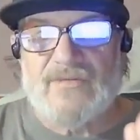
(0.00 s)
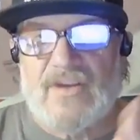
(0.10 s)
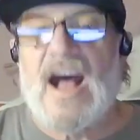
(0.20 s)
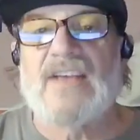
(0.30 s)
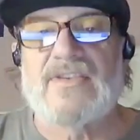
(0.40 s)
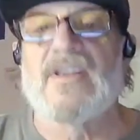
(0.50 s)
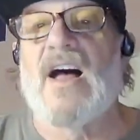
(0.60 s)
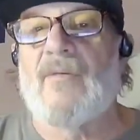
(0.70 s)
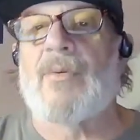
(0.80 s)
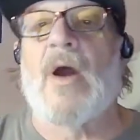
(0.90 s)
god's
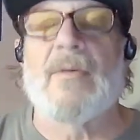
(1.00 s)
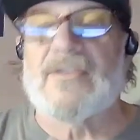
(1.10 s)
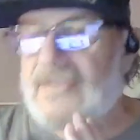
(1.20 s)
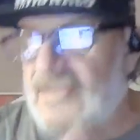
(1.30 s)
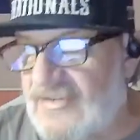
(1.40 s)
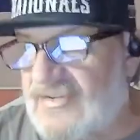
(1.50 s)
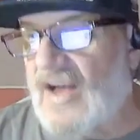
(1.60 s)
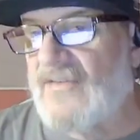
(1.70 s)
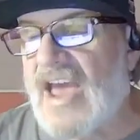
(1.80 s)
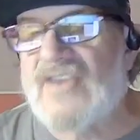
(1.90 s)
love promises and
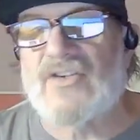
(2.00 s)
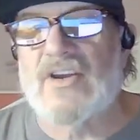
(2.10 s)
salvation